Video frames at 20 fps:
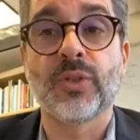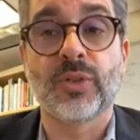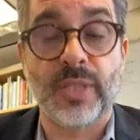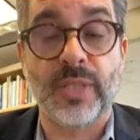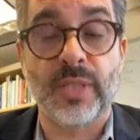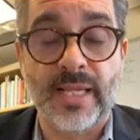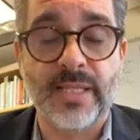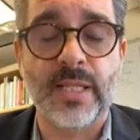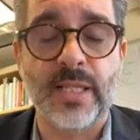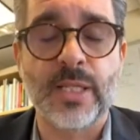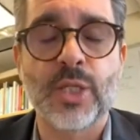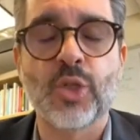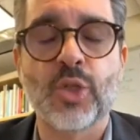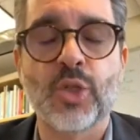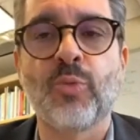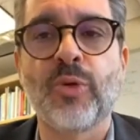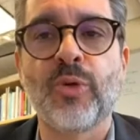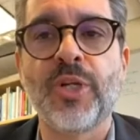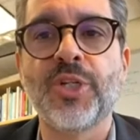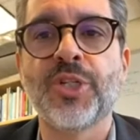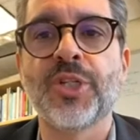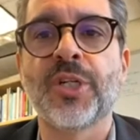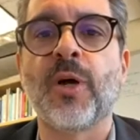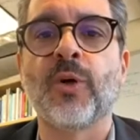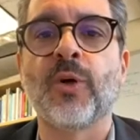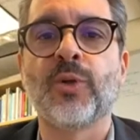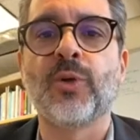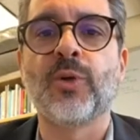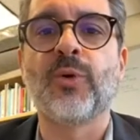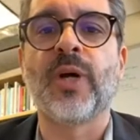as a sub-region,
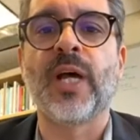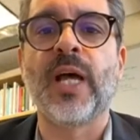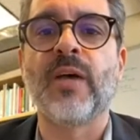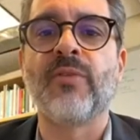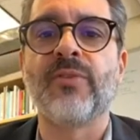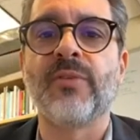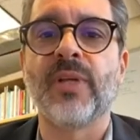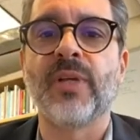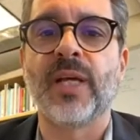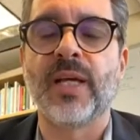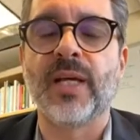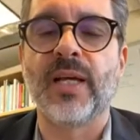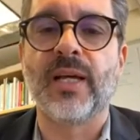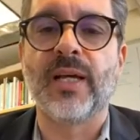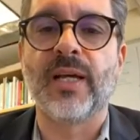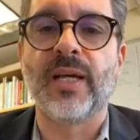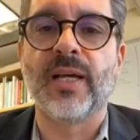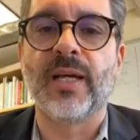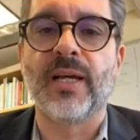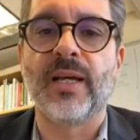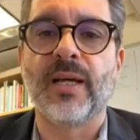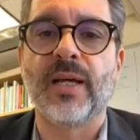although having a, a,